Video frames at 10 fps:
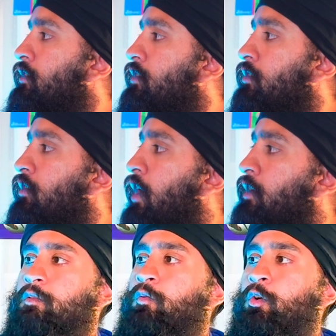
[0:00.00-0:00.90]
I
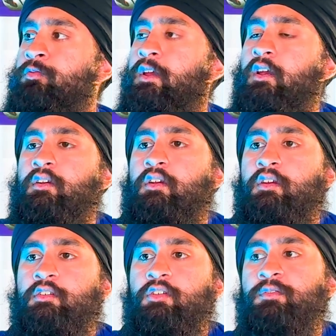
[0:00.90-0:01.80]
force
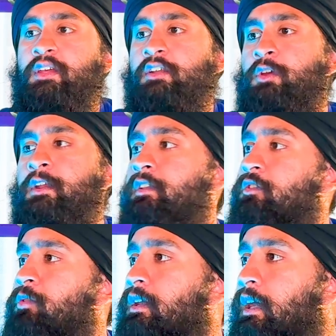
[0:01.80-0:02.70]
myself to get traded at the
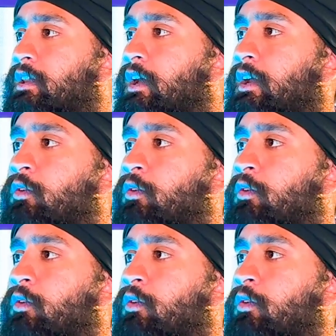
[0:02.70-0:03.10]
trade deadline,